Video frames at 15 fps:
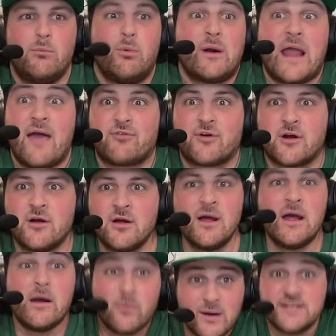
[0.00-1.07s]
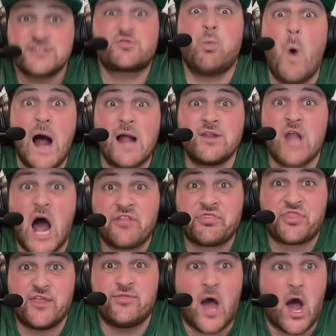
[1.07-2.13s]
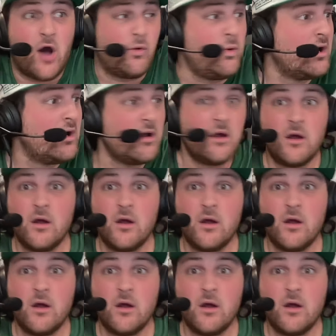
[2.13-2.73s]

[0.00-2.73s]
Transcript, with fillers: whatever. But it's one nothing though.